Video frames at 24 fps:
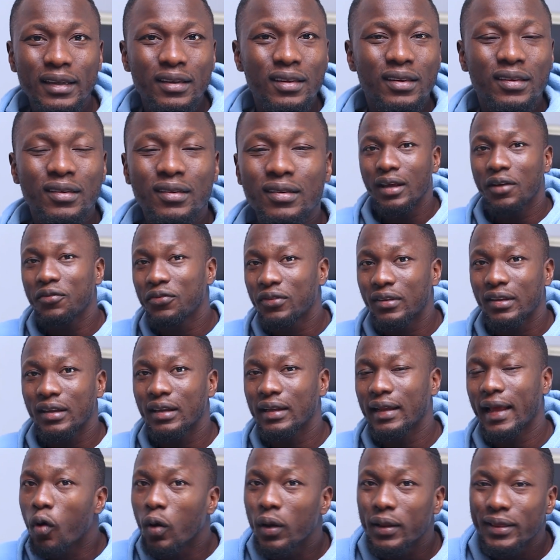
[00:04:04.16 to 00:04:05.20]
in
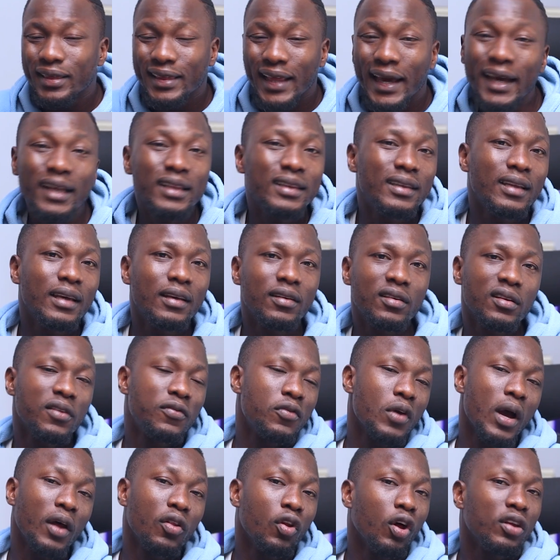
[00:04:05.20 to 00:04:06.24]
safety for 10 days
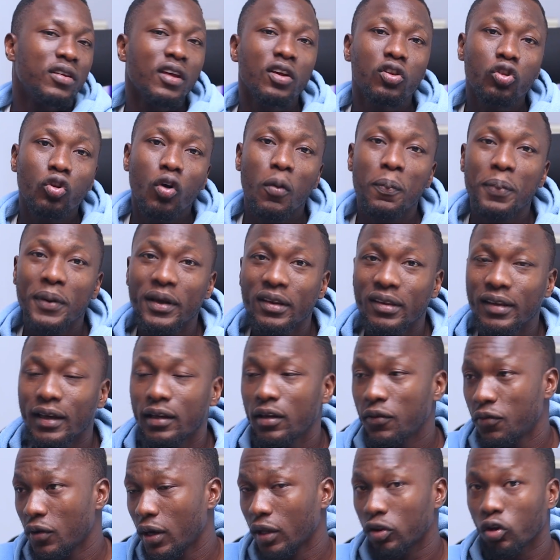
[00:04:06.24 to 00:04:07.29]
if you are not a top
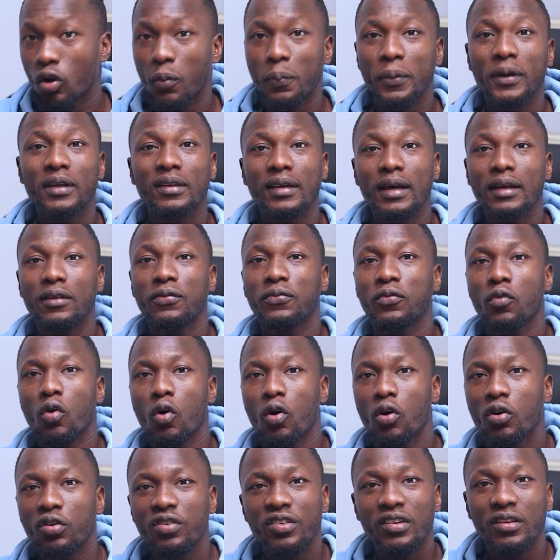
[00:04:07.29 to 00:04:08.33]
rated. If you are top rated,
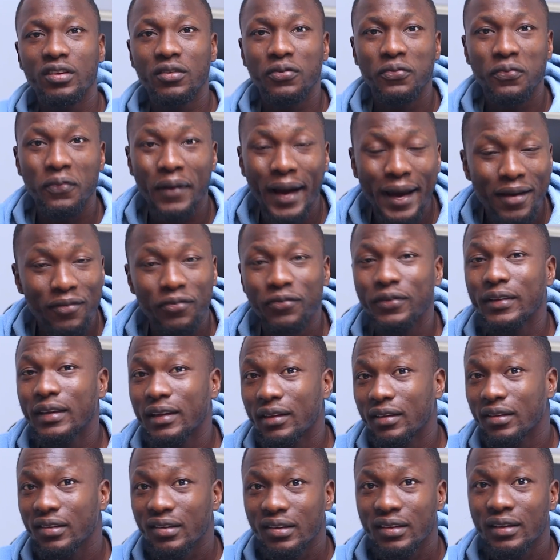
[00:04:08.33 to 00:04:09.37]
for us it's 5
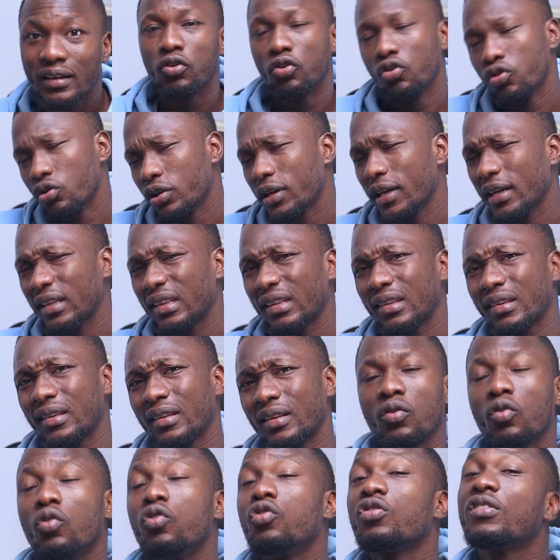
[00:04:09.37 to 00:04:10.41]
days. Do you get?
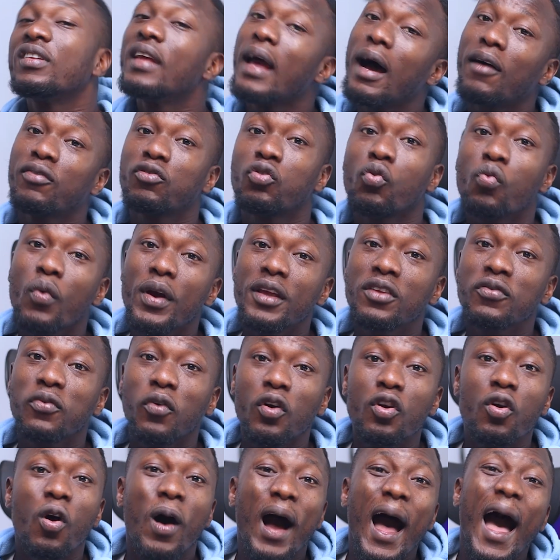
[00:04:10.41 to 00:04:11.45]
So you still have to wait
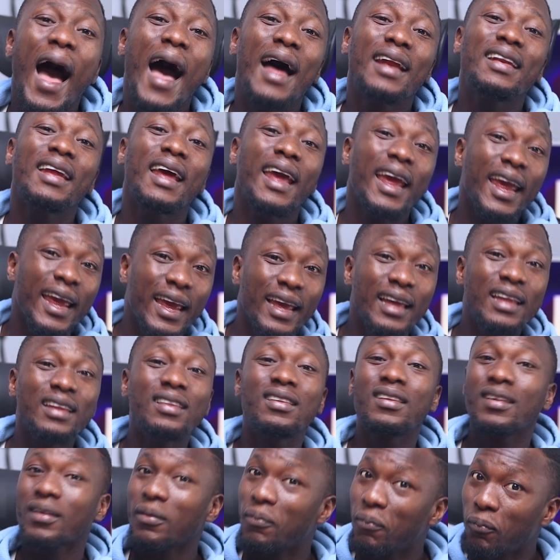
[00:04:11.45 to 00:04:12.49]
for your
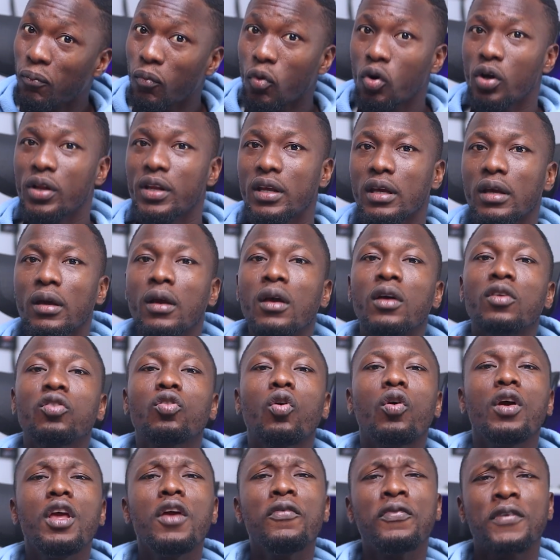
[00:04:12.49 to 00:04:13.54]
hard-earned money.
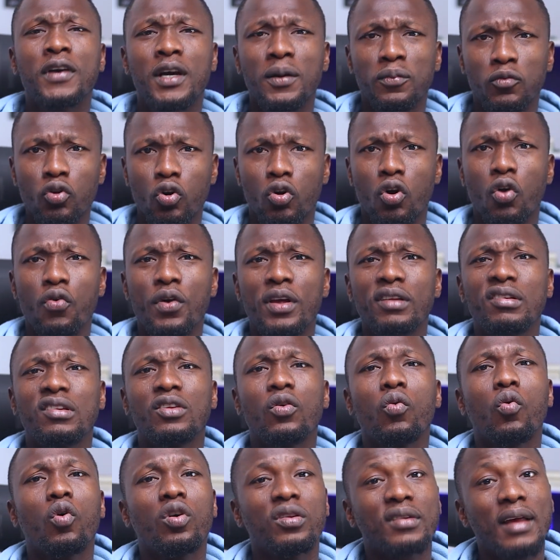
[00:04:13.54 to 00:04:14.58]
So if
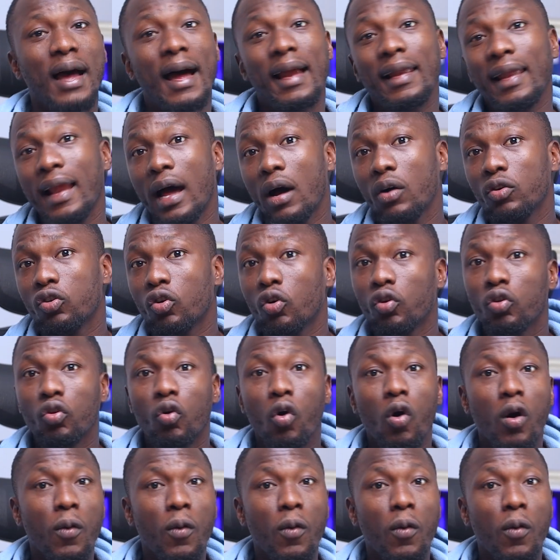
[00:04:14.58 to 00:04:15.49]
cryptocurrency was allowed on